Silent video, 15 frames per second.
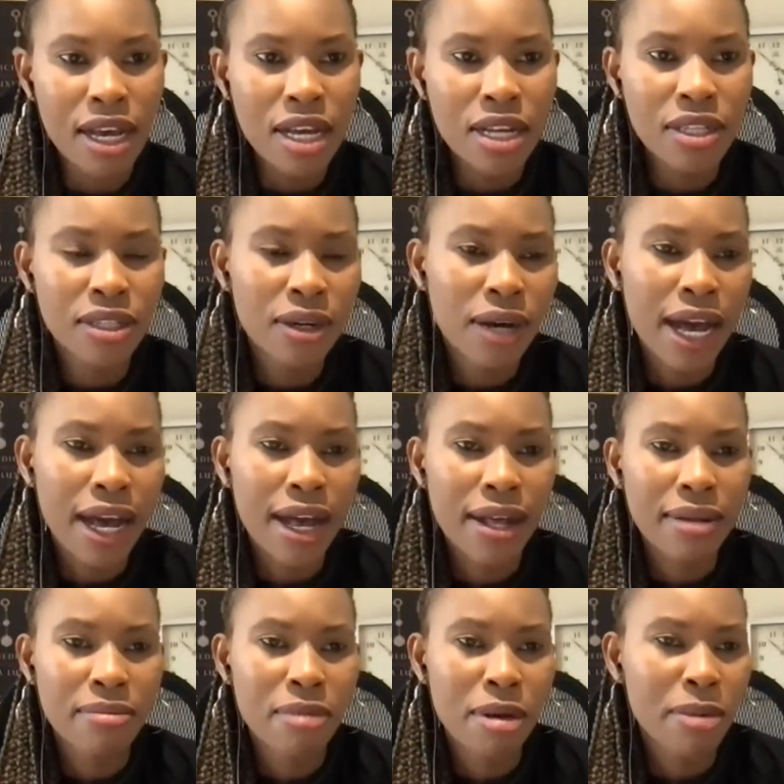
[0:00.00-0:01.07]
So
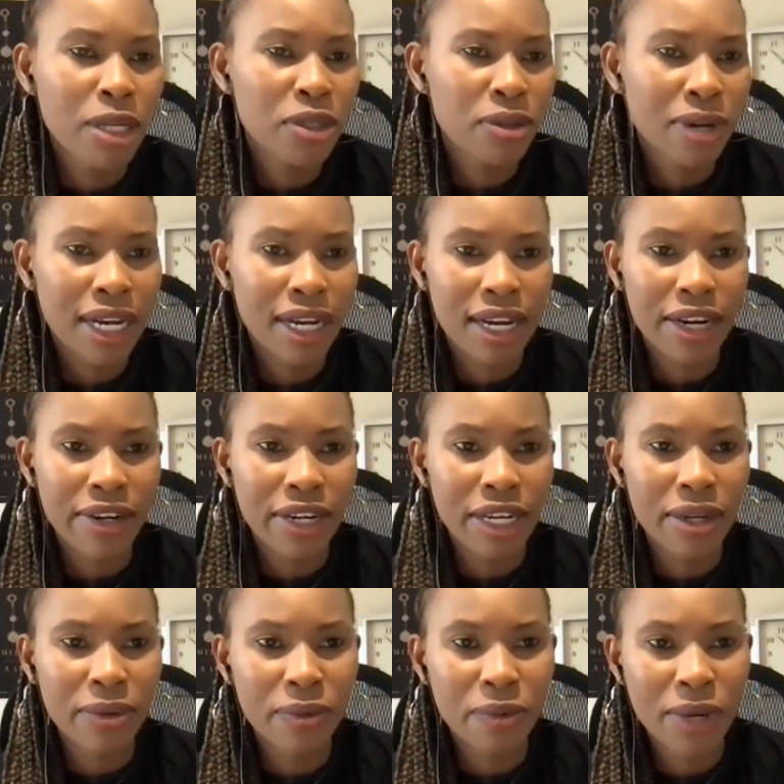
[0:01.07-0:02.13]
maybe to
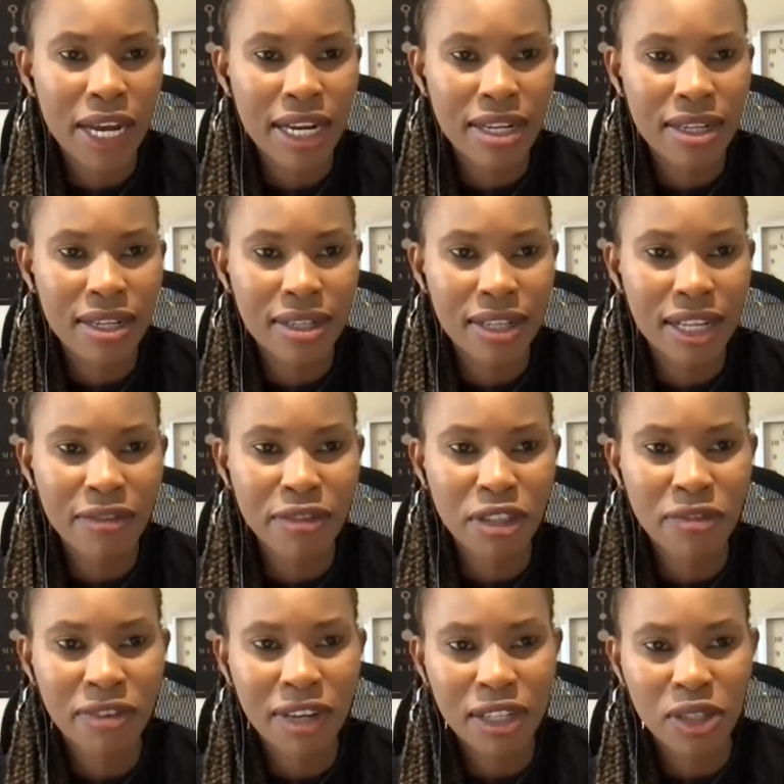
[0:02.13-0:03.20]
Wangari, we had left
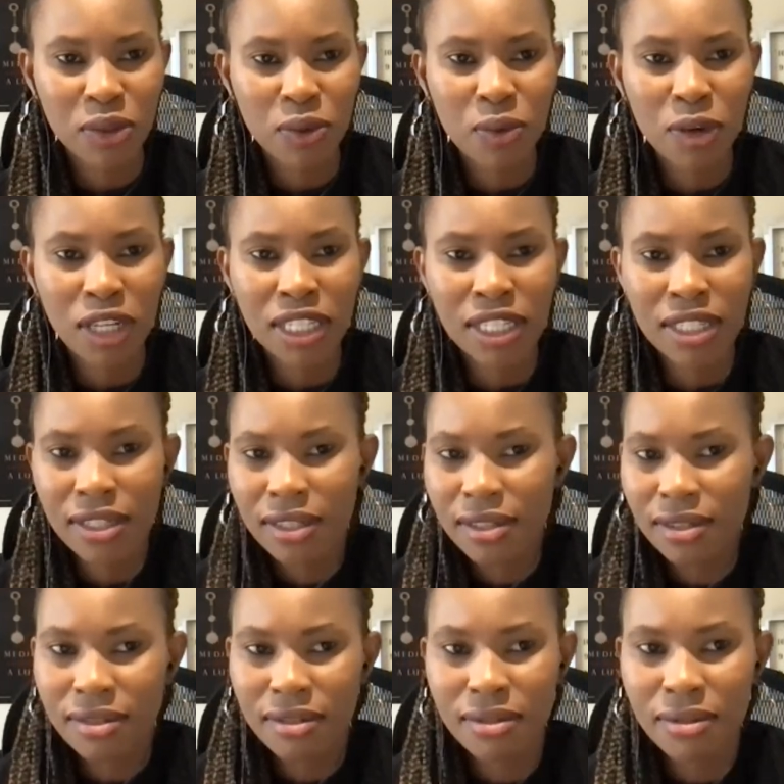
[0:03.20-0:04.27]
off at what
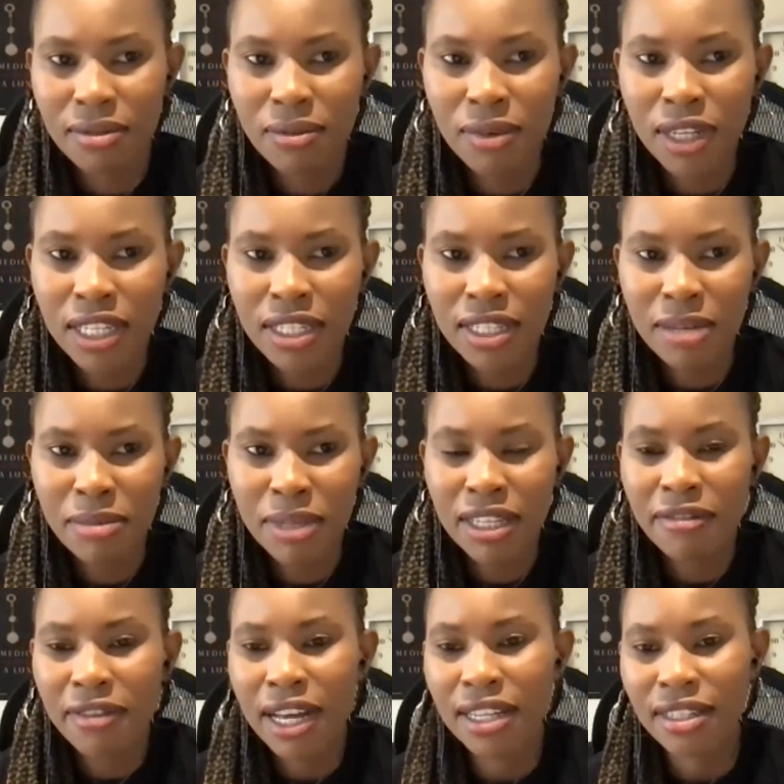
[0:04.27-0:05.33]
is
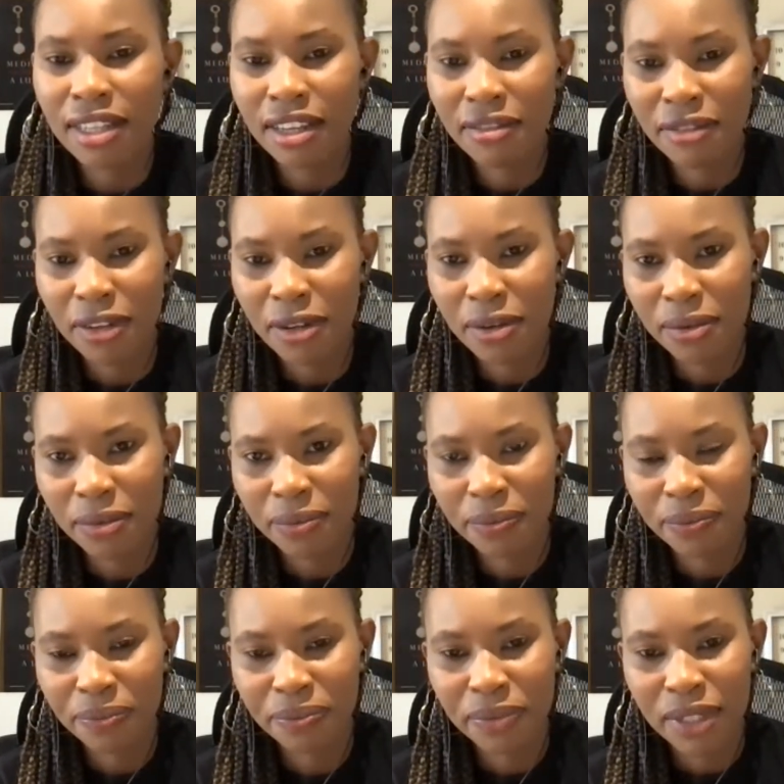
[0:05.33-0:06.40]
MSF asking for
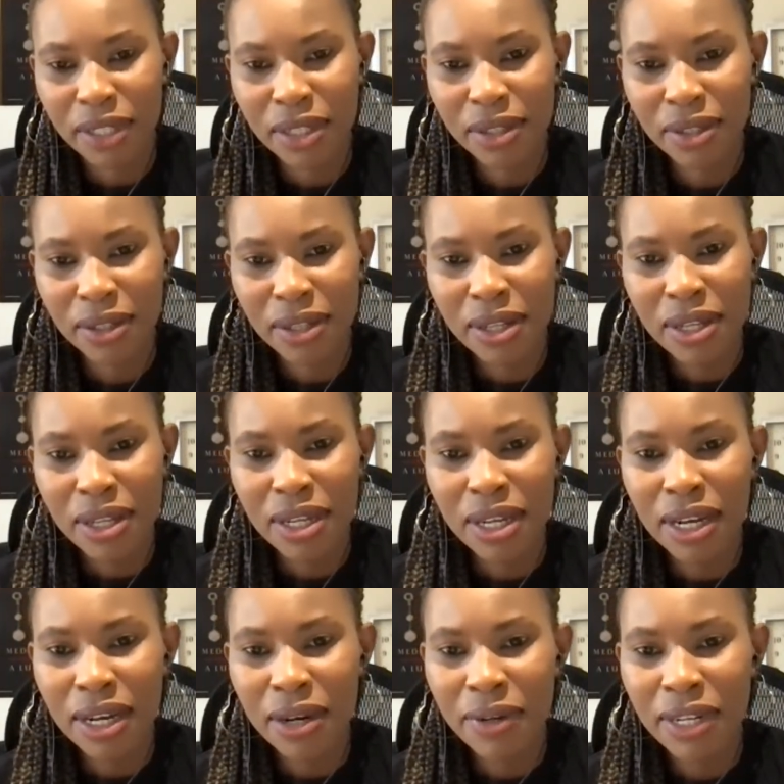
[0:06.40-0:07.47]

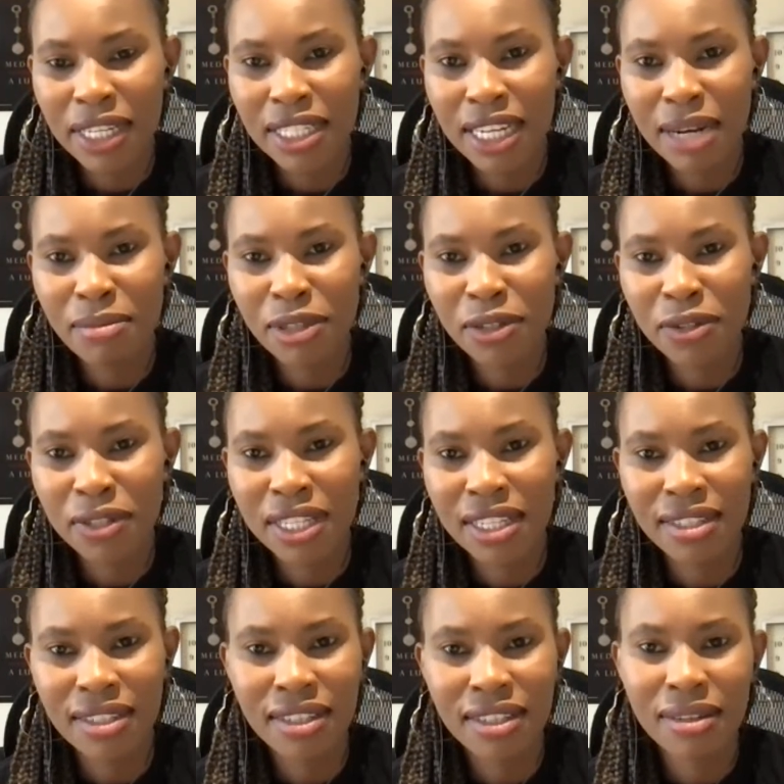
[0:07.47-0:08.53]
when it comes to
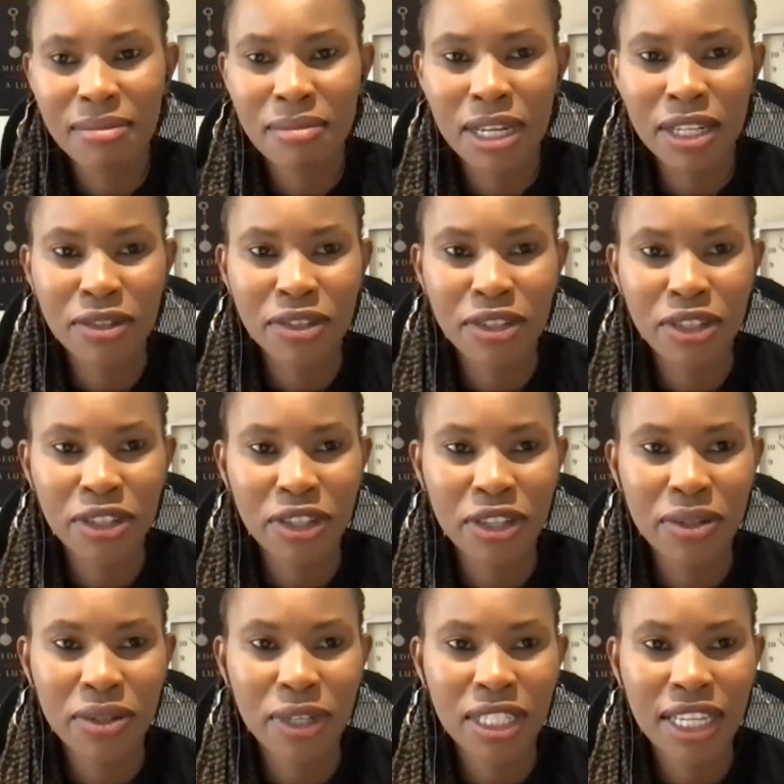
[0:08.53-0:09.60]
this
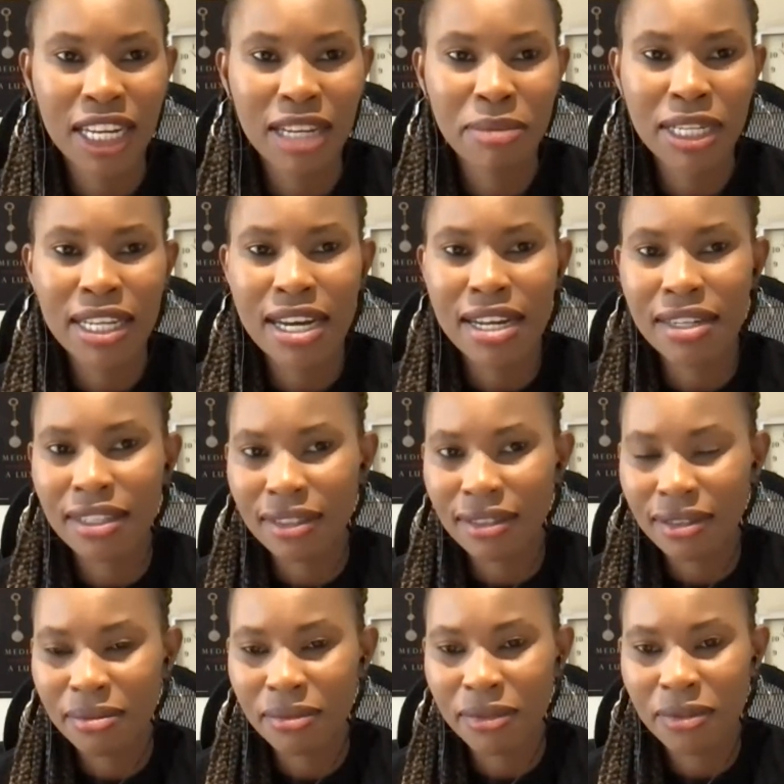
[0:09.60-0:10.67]
malnutrition? What can be done
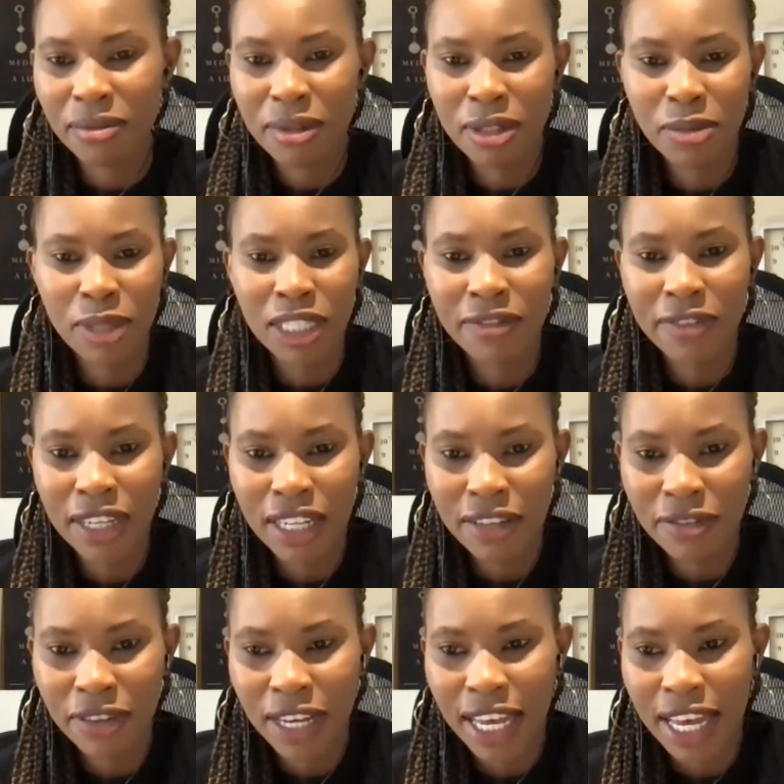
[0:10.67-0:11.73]
specifically
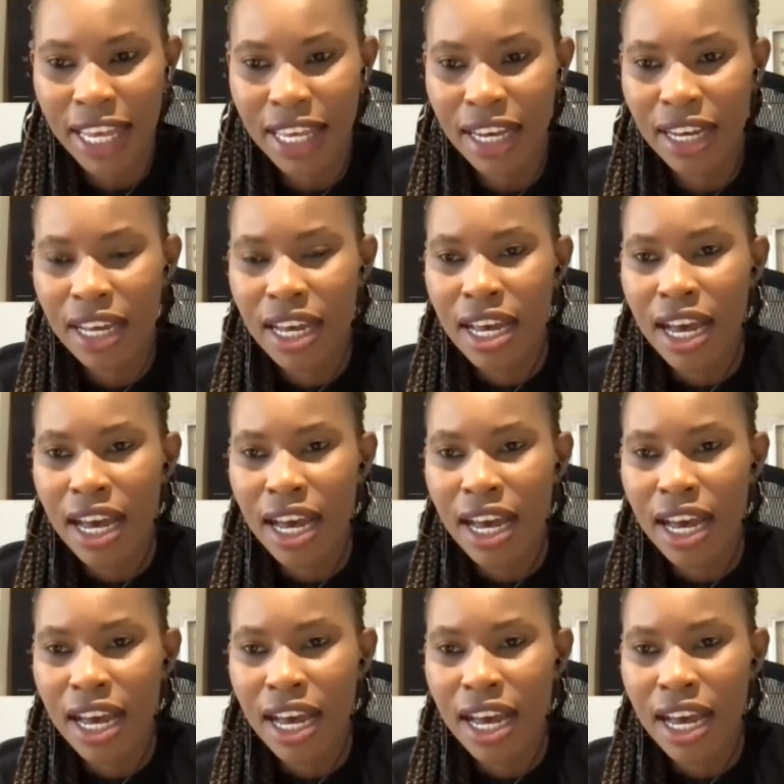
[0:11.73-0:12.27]
for Kenya?